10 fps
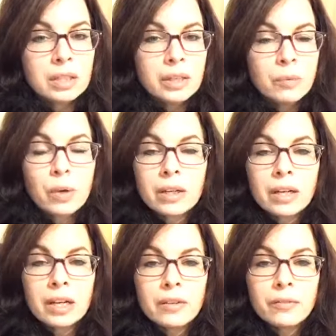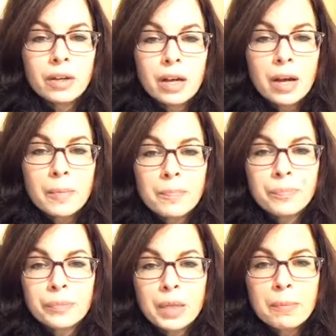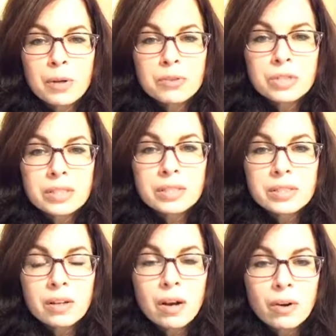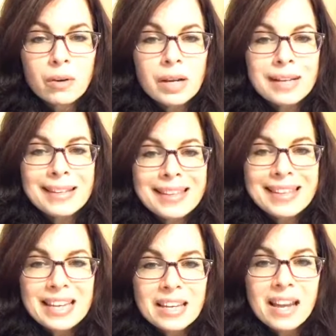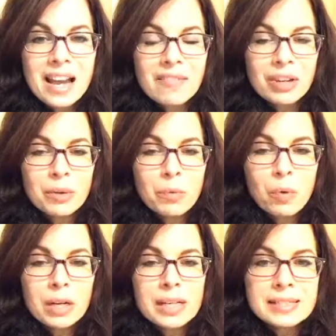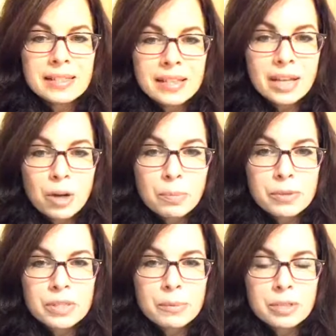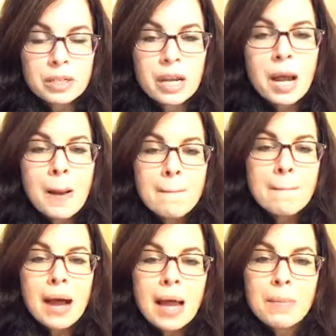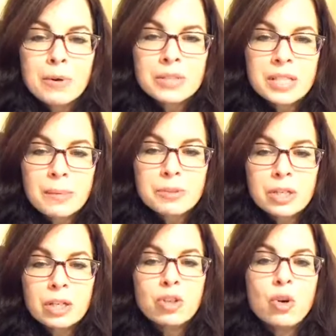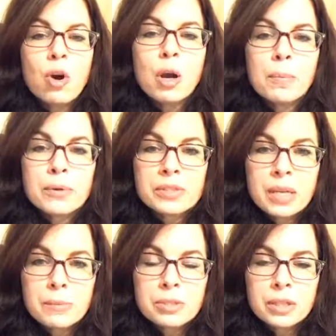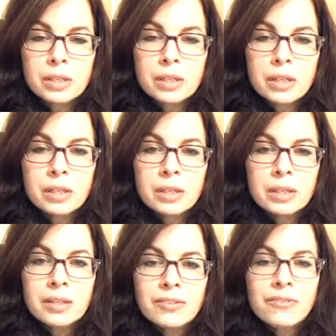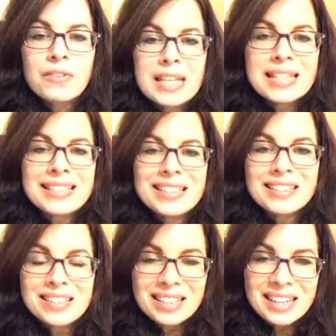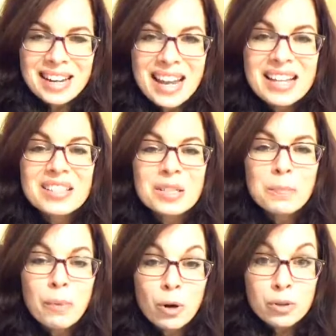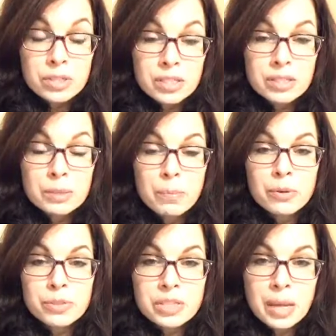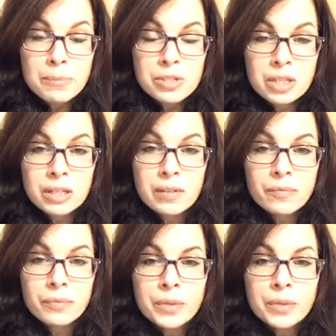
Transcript: What kind of emotions are they having? What is their perception? My perception, your perception, feeds into the next person's perception.